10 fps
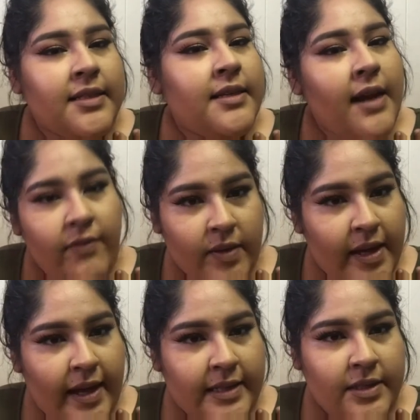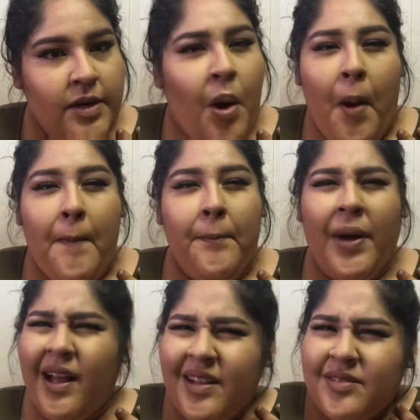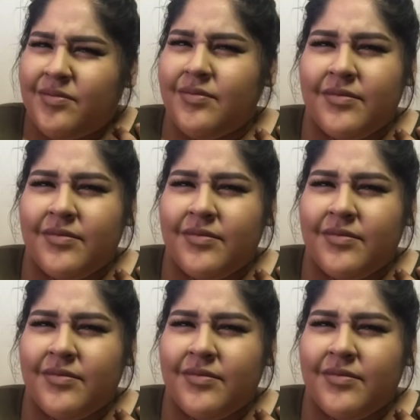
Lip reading: is never the answer, but